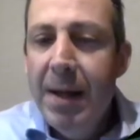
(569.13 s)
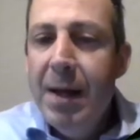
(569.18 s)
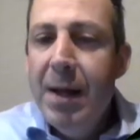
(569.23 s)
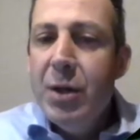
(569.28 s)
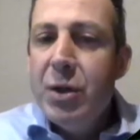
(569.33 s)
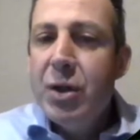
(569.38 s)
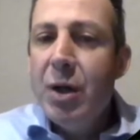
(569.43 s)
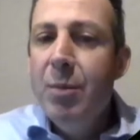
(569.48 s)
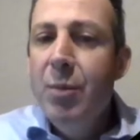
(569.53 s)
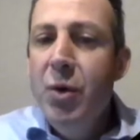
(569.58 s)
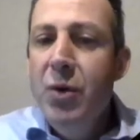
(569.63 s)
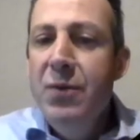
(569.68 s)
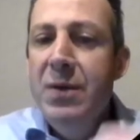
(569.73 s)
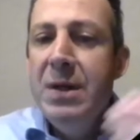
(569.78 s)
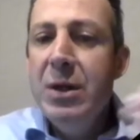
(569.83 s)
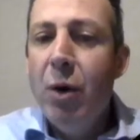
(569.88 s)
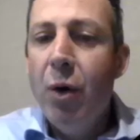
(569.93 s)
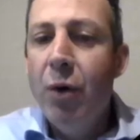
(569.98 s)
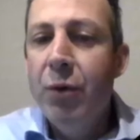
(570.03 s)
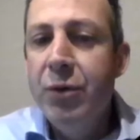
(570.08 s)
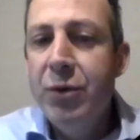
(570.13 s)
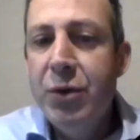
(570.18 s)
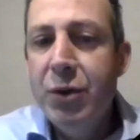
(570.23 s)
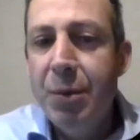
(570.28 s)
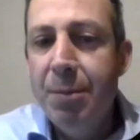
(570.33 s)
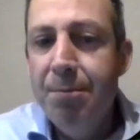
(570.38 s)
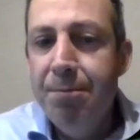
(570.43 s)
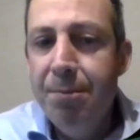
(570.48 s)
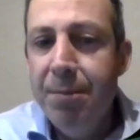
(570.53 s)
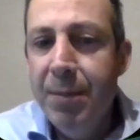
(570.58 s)
So moving on
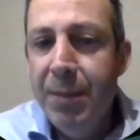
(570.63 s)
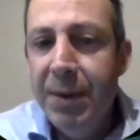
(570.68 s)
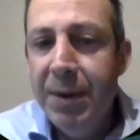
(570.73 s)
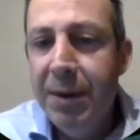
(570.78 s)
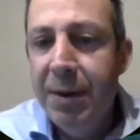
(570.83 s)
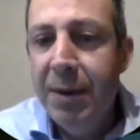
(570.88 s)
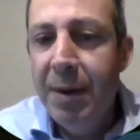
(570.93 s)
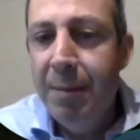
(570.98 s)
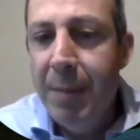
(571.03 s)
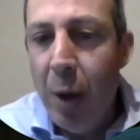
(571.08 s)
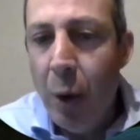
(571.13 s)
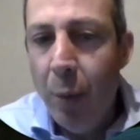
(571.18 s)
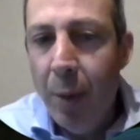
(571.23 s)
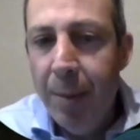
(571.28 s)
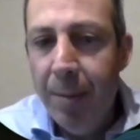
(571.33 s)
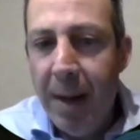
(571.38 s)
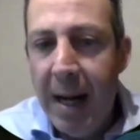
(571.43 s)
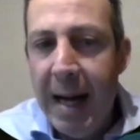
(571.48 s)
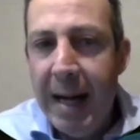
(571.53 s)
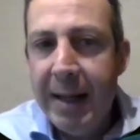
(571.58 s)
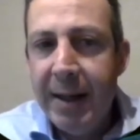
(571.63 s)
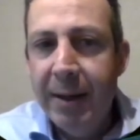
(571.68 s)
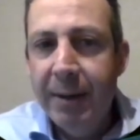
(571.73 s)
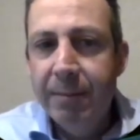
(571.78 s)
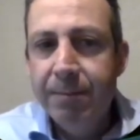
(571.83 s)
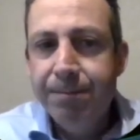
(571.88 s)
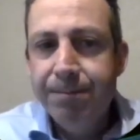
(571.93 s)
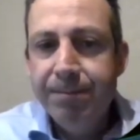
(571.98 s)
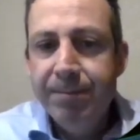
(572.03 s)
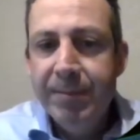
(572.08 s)
to the Melbourne market
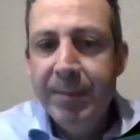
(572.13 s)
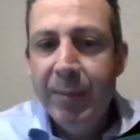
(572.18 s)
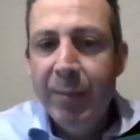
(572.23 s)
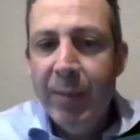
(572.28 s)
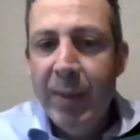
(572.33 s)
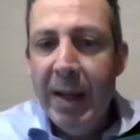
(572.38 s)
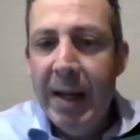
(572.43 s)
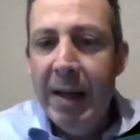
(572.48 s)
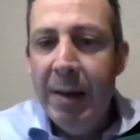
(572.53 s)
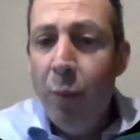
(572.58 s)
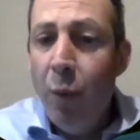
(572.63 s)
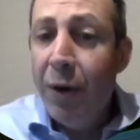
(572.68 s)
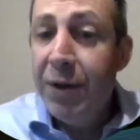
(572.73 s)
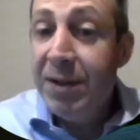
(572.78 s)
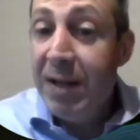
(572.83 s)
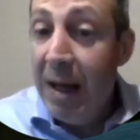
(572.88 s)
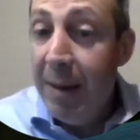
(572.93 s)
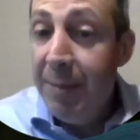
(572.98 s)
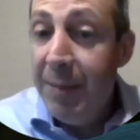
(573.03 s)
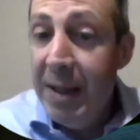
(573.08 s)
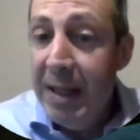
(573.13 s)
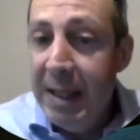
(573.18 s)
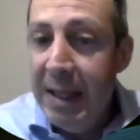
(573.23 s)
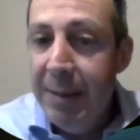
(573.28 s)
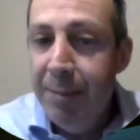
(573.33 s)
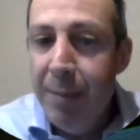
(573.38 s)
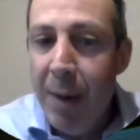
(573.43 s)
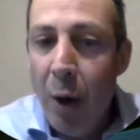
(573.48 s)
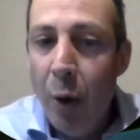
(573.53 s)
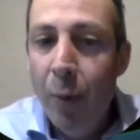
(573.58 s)
and what's happening in
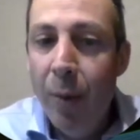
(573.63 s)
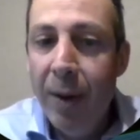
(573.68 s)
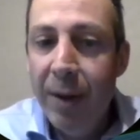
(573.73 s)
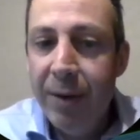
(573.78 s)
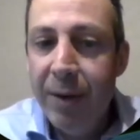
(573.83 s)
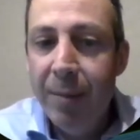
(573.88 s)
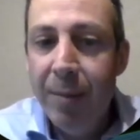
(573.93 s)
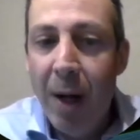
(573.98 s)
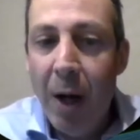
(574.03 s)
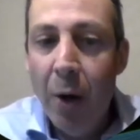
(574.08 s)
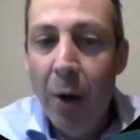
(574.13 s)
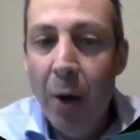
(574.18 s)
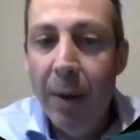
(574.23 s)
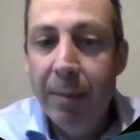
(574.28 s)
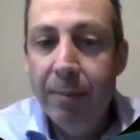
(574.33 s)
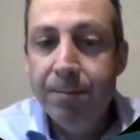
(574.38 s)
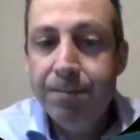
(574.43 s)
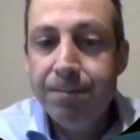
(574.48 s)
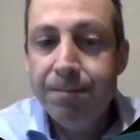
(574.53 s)
Melbourne at the moment.